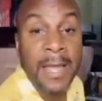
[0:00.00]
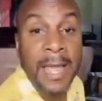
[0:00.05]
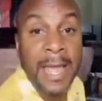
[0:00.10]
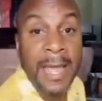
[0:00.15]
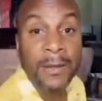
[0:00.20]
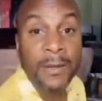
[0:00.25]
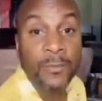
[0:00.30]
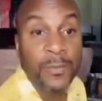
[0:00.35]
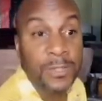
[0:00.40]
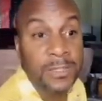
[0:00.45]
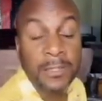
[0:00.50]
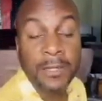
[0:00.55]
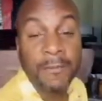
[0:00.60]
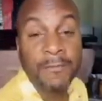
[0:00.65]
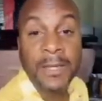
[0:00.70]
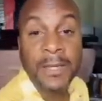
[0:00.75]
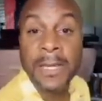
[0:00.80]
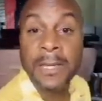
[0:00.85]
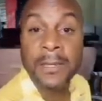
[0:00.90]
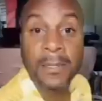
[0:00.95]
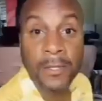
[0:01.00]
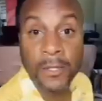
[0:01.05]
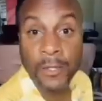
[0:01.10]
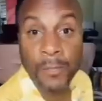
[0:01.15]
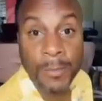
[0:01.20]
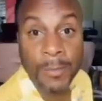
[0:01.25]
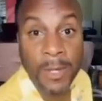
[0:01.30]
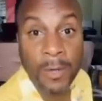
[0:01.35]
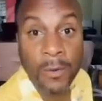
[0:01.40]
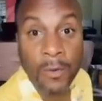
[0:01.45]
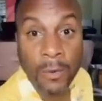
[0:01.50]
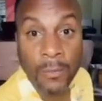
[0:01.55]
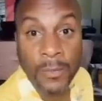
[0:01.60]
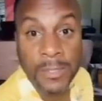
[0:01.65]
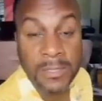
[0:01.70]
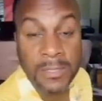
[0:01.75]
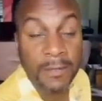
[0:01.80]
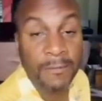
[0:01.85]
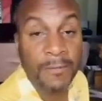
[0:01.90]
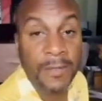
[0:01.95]
and was living in Cuba or
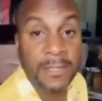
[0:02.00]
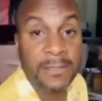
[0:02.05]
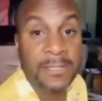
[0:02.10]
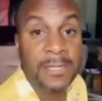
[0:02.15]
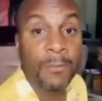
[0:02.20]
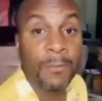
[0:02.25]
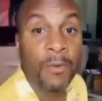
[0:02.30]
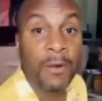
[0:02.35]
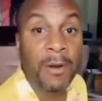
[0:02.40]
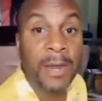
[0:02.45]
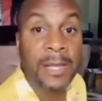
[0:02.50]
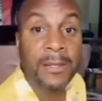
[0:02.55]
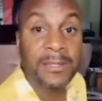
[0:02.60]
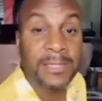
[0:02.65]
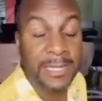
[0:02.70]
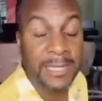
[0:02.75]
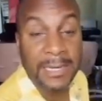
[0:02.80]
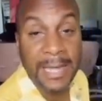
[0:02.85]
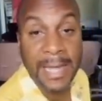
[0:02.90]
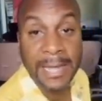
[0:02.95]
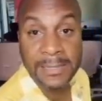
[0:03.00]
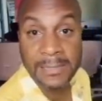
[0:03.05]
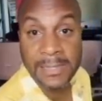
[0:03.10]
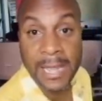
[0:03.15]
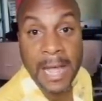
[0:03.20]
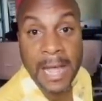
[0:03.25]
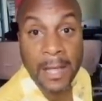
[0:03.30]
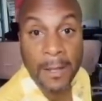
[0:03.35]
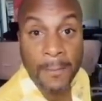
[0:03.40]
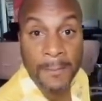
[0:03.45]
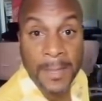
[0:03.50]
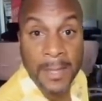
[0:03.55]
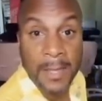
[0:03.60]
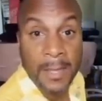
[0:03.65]
was living somewhere else in exile.